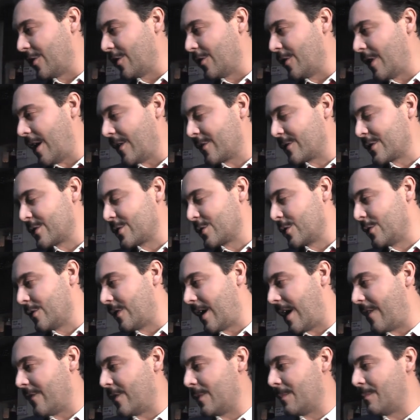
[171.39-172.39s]
You have to sort
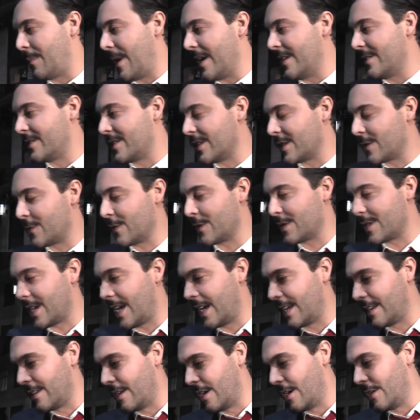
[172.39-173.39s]
of have a basis for
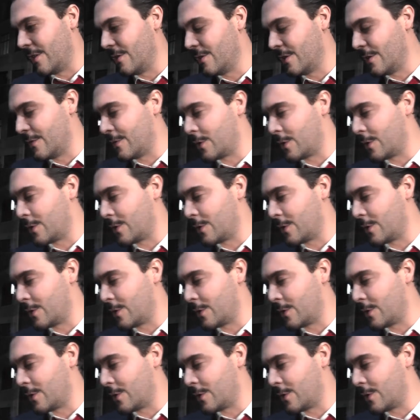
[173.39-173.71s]
saying no.